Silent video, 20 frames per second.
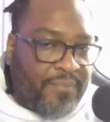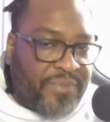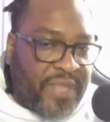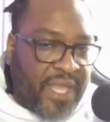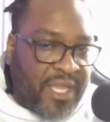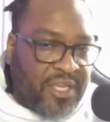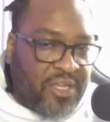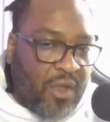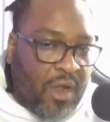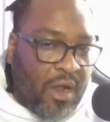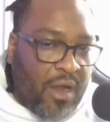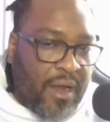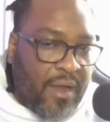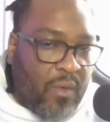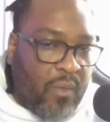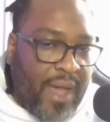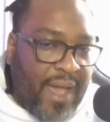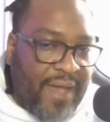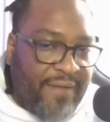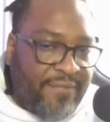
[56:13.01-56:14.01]
Thank you,
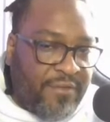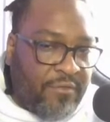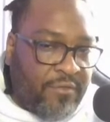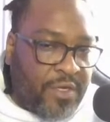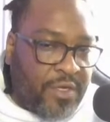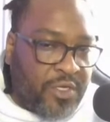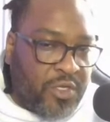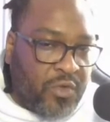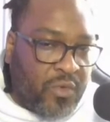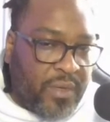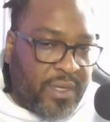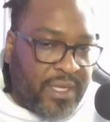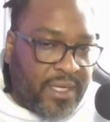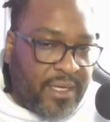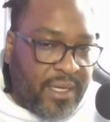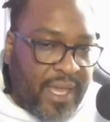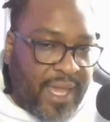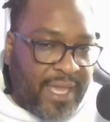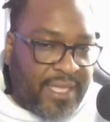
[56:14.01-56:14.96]
RNY, for renewing.